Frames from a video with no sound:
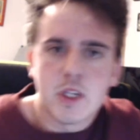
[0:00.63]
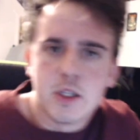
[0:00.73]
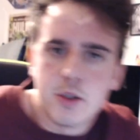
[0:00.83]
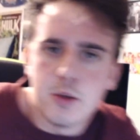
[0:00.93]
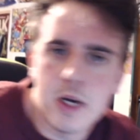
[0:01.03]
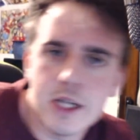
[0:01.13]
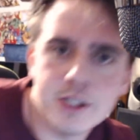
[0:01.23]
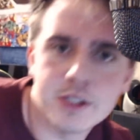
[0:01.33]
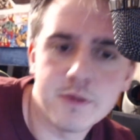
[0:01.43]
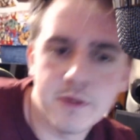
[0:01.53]
So I
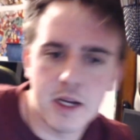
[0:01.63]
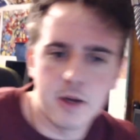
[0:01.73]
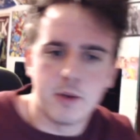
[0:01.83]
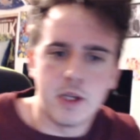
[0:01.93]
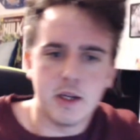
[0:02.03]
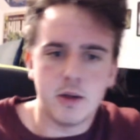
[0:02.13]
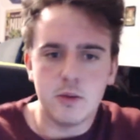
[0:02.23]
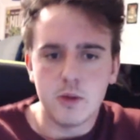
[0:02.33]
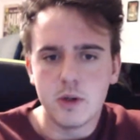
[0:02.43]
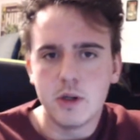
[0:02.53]
just found
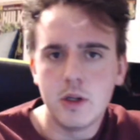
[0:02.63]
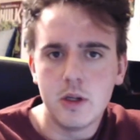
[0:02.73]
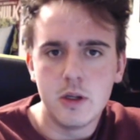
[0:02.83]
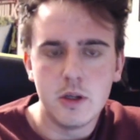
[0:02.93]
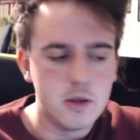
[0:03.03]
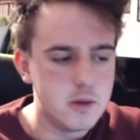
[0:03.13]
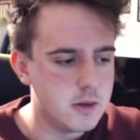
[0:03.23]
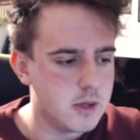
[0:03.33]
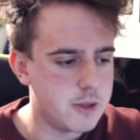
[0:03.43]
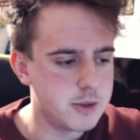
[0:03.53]
out
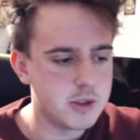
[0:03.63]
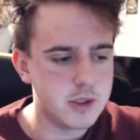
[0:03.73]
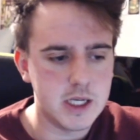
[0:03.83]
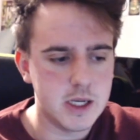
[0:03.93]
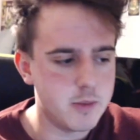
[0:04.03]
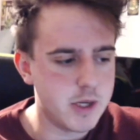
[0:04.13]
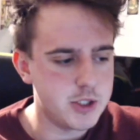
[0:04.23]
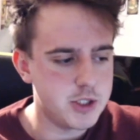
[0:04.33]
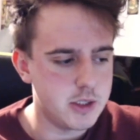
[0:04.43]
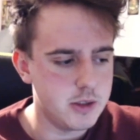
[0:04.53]
I was looking at my
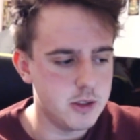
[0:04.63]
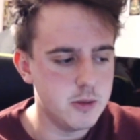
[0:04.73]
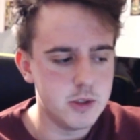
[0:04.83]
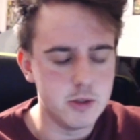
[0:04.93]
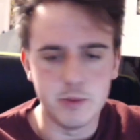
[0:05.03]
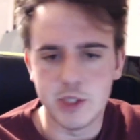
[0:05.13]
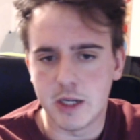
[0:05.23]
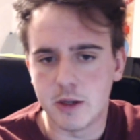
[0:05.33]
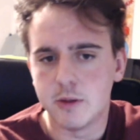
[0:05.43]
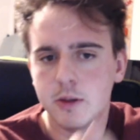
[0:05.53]
ch YouTube
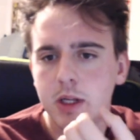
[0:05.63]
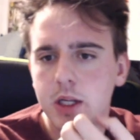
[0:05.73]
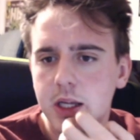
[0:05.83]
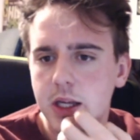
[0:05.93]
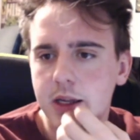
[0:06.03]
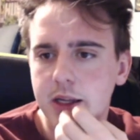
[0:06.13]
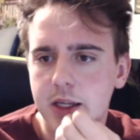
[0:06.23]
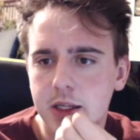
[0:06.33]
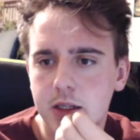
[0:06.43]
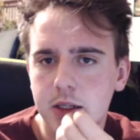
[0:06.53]
channel
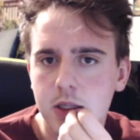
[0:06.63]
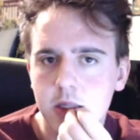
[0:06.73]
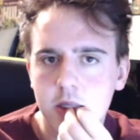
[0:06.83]
and